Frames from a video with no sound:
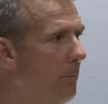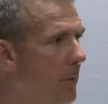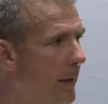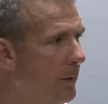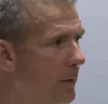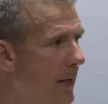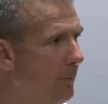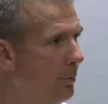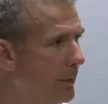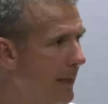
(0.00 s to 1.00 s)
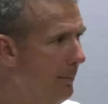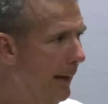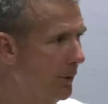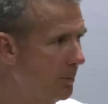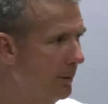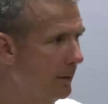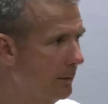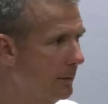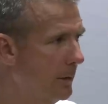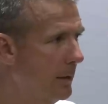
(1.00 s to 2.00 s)
things game game management
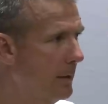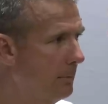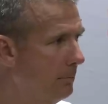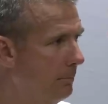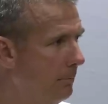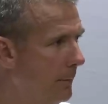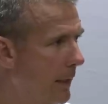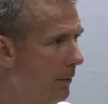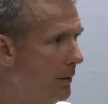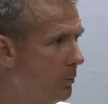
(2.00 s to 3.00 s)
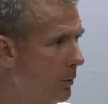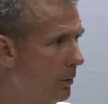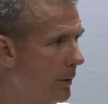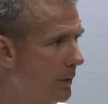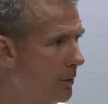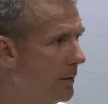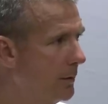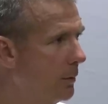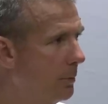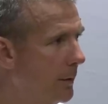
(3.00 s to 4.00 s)
uh, areas where we're going to adjust
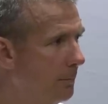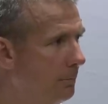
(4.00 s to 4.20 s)
a little bit.